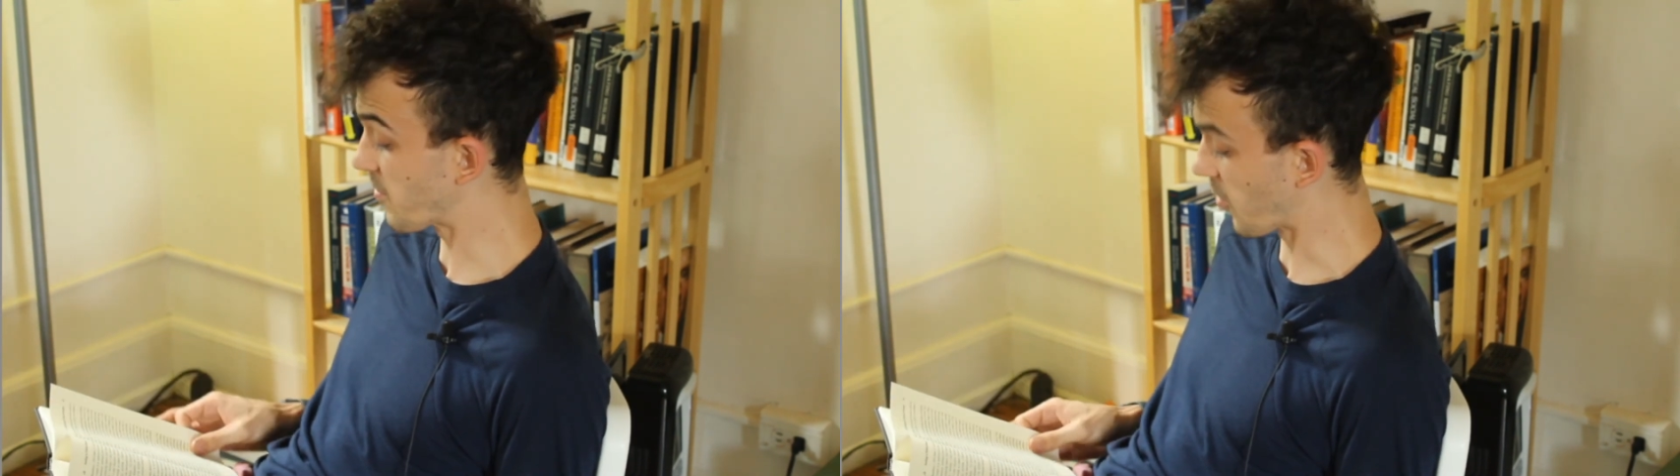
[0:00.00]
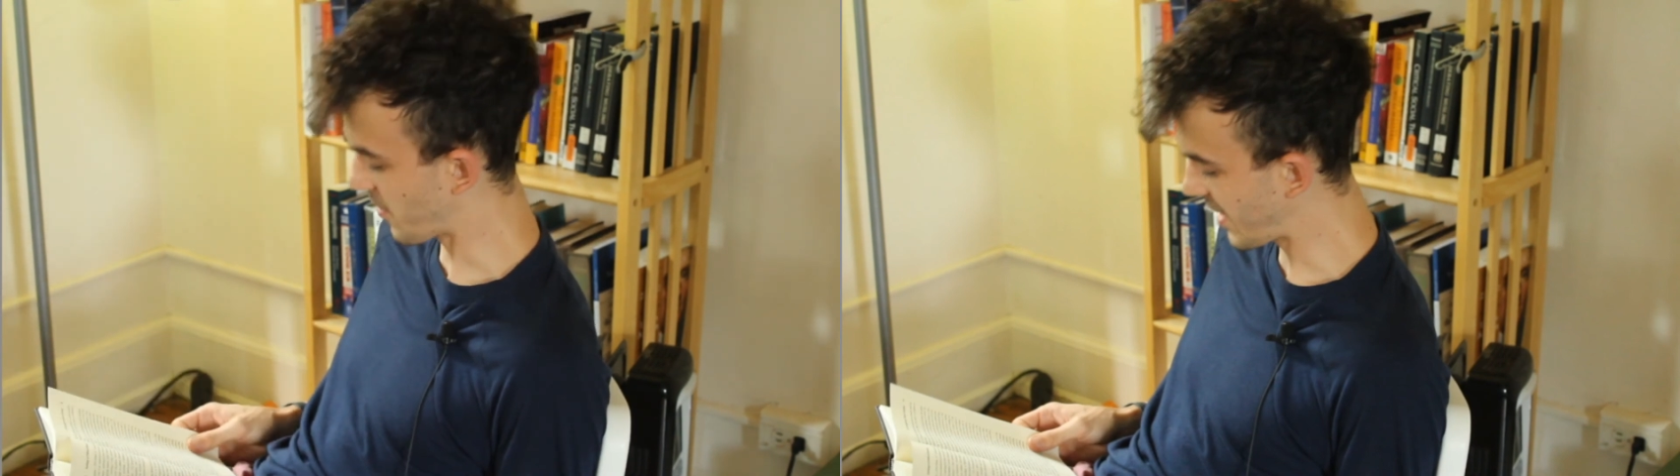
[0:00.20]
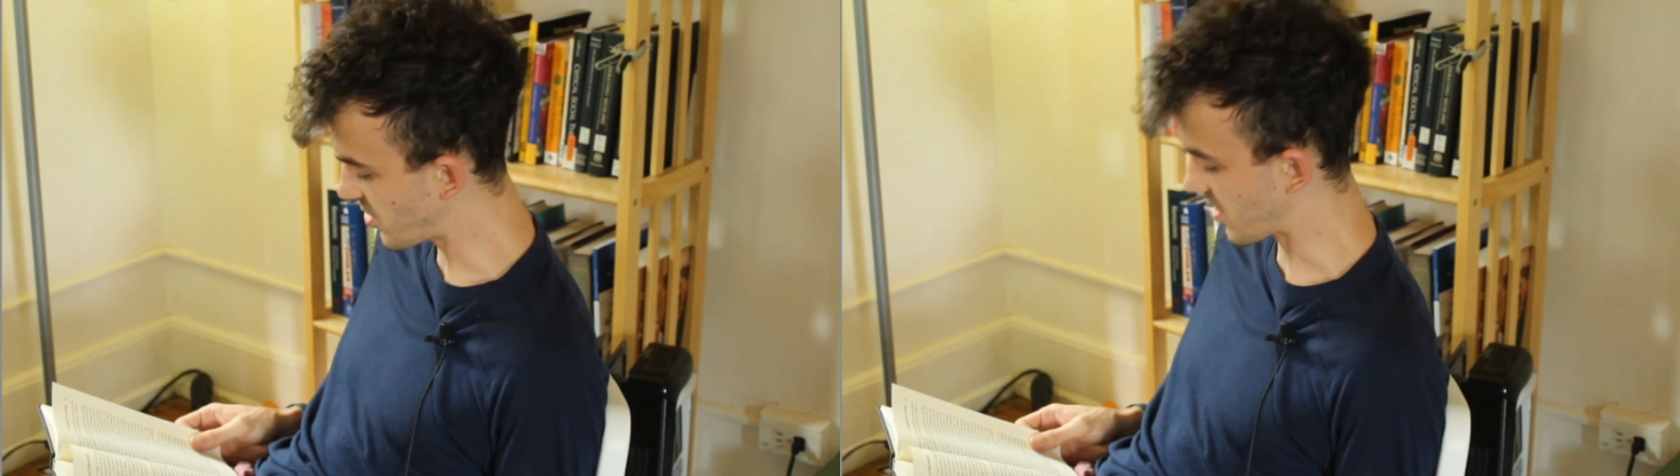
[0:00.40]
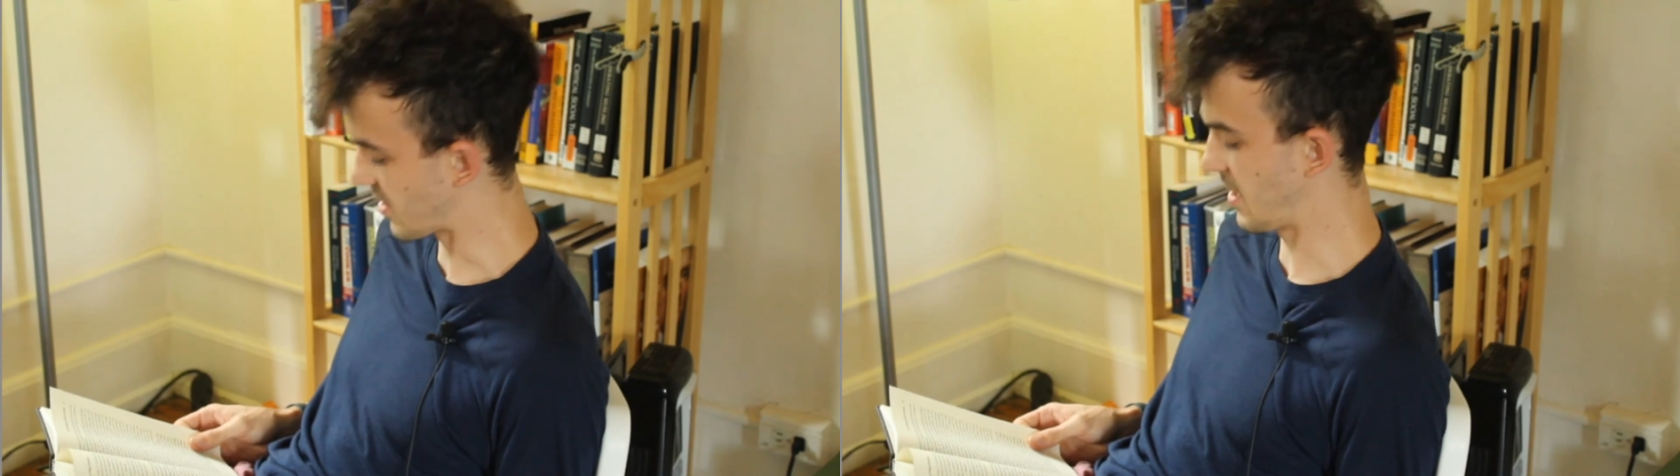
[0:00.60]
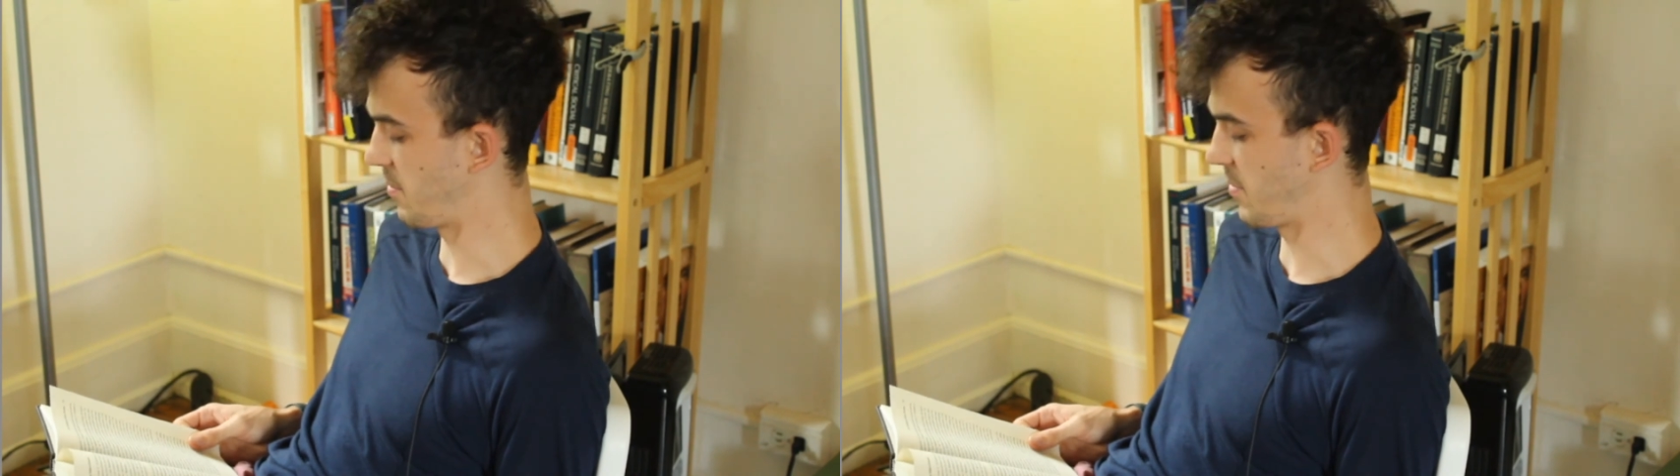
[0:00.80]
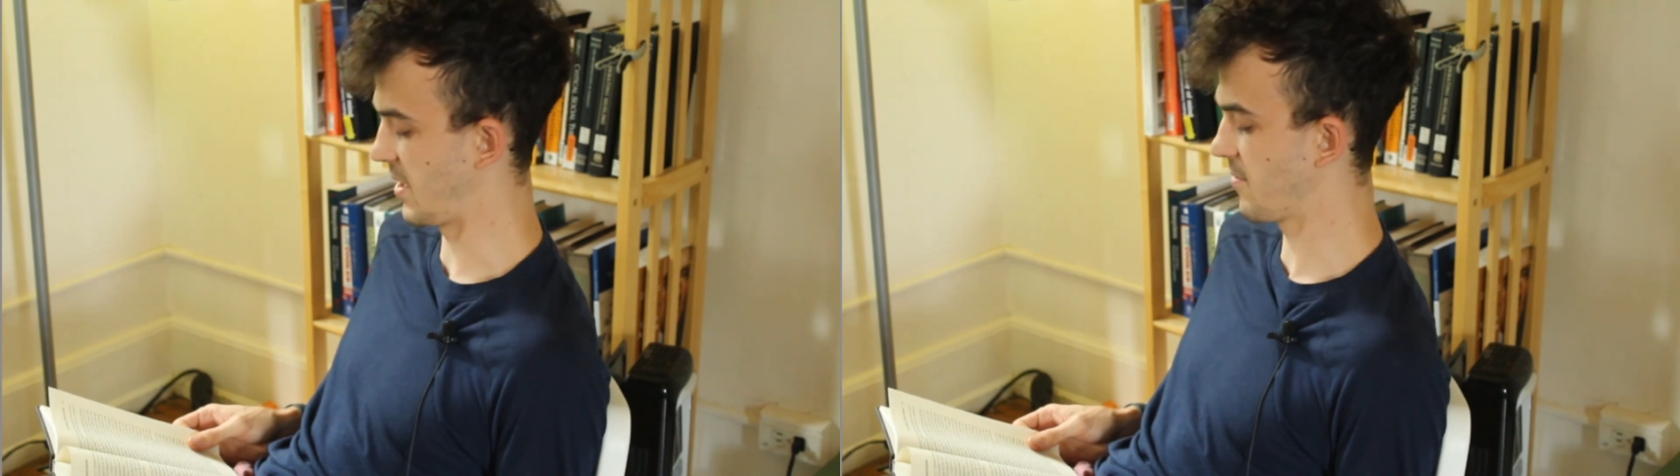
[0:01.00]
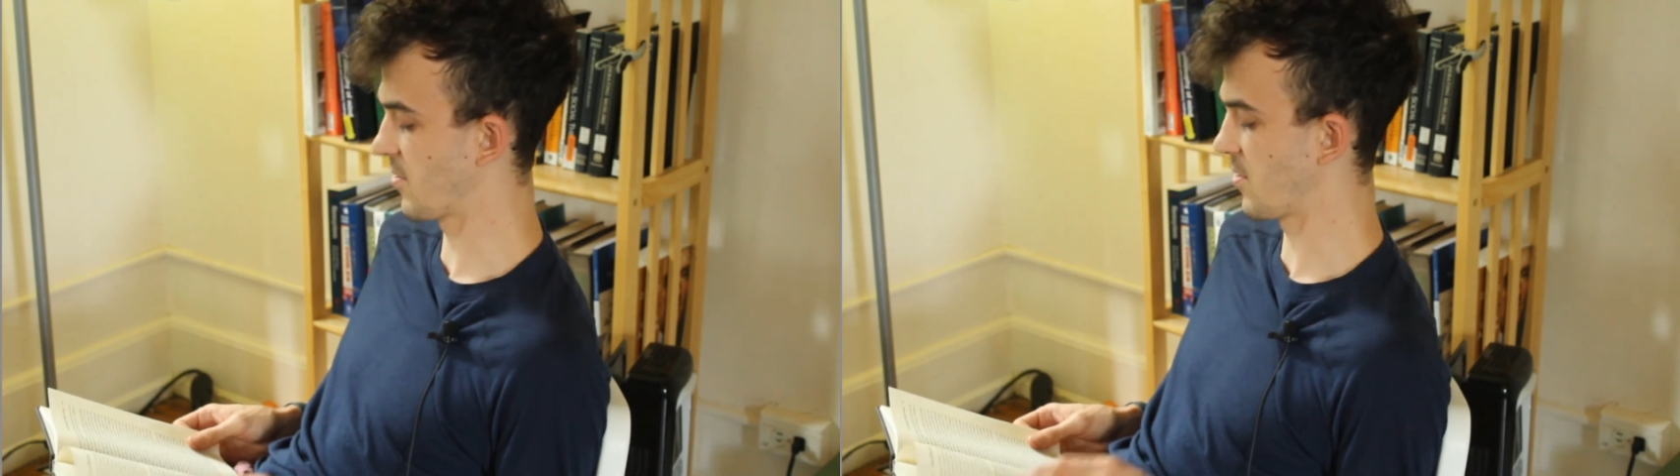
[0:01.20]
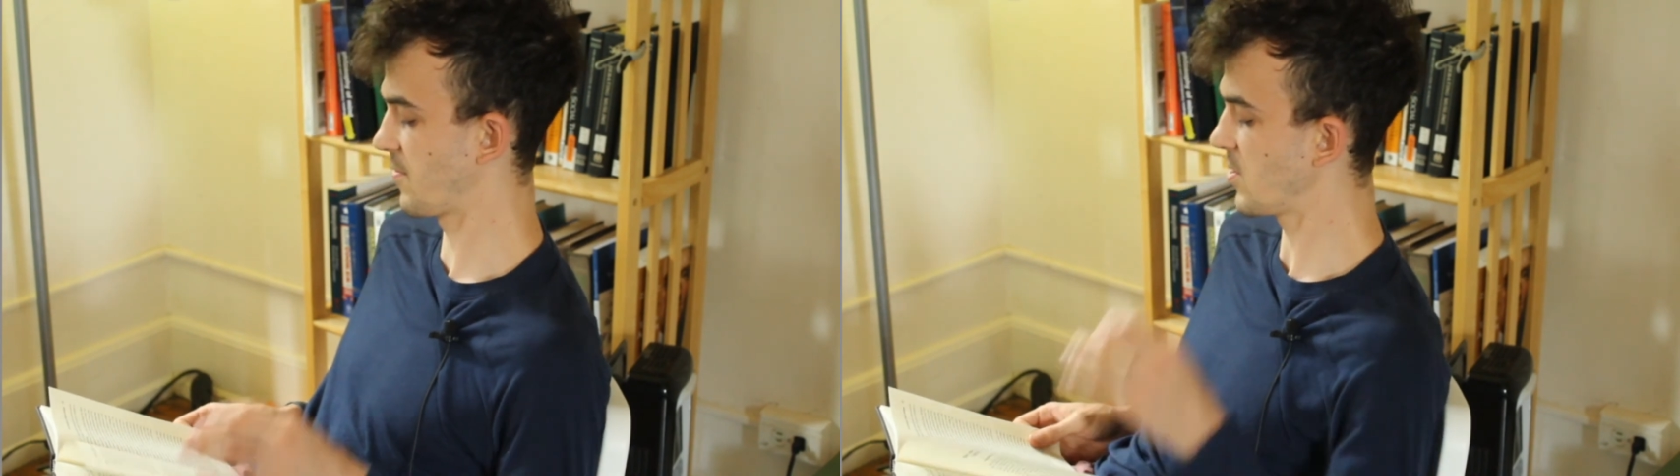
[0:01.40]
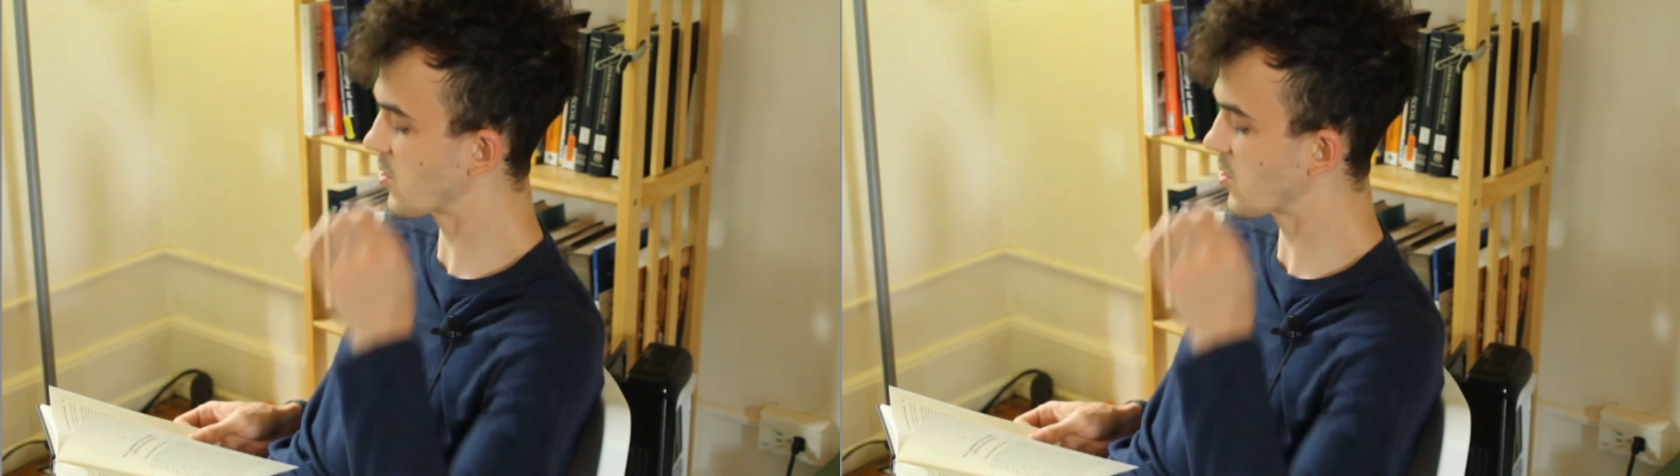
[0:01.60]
formation can be for the future